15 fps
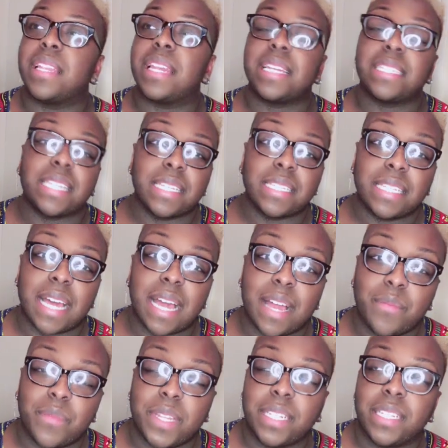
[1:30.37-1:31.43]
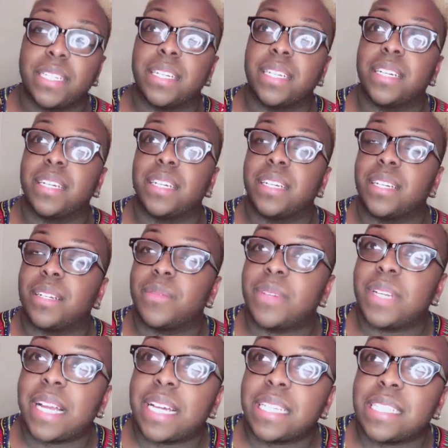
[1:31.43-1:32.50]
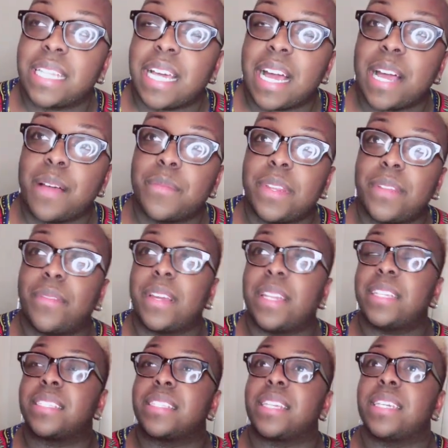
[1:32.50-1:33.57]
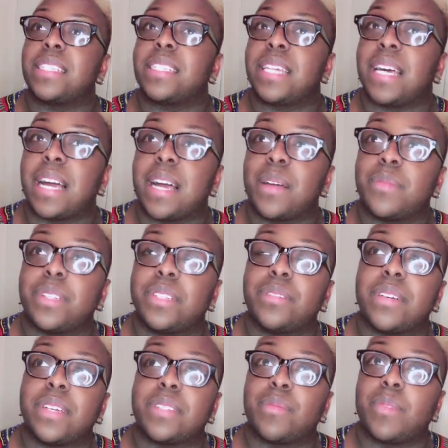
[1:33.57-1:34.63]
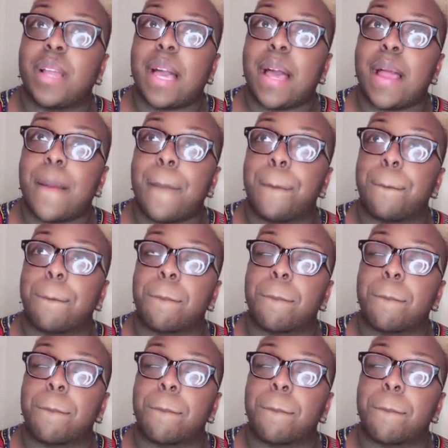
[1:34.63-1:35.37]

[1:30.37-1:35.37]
Did I say Simon? We got Simon, if I didn't say Simon. Who else we got?